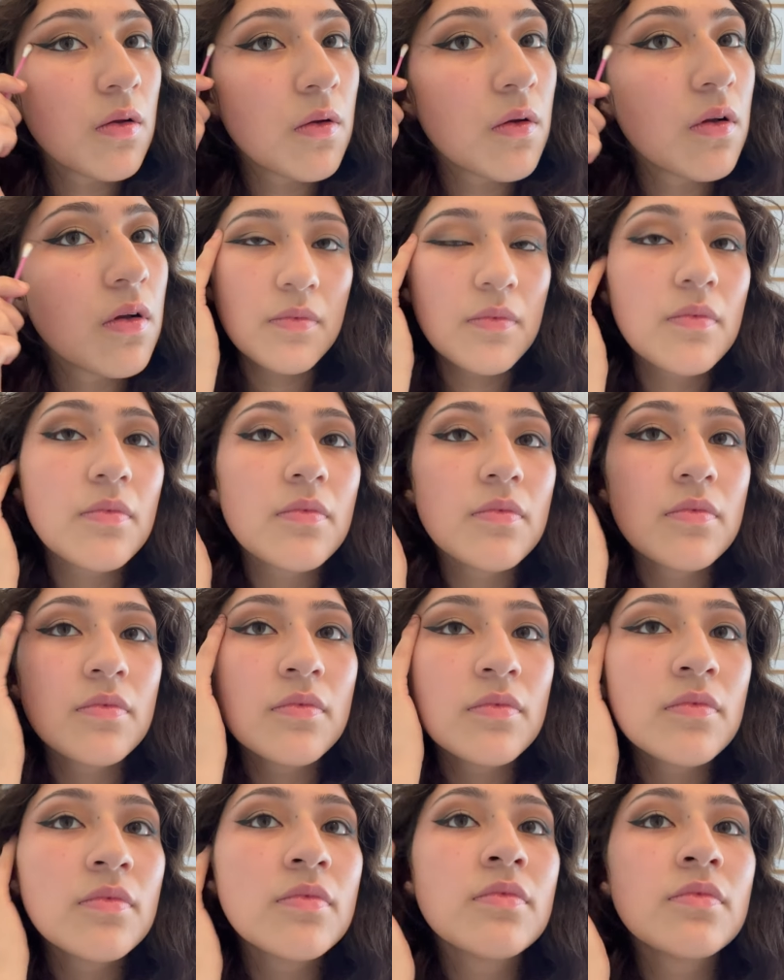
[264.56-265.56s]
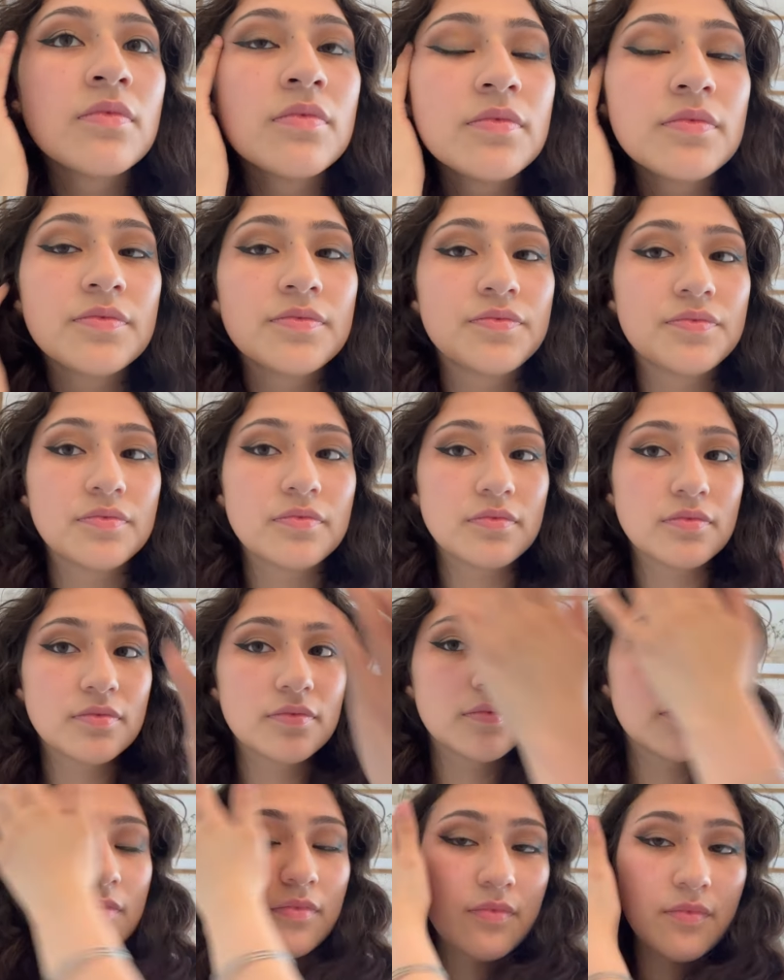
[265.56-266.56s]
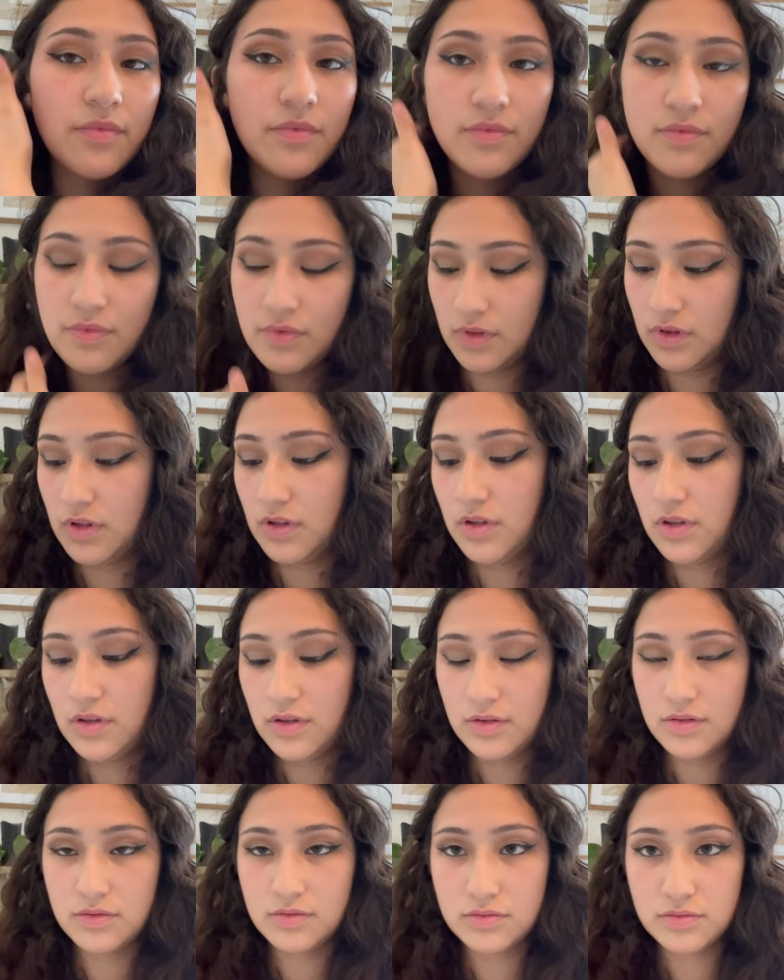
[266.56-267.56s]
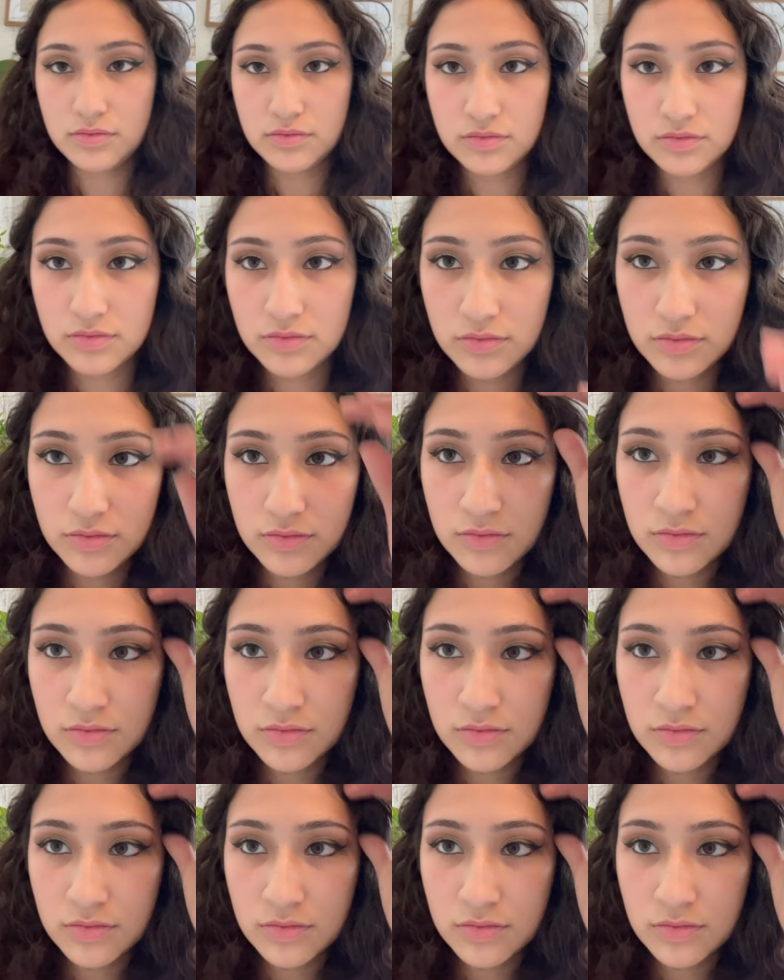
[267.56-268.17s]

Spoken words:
Nothing is said.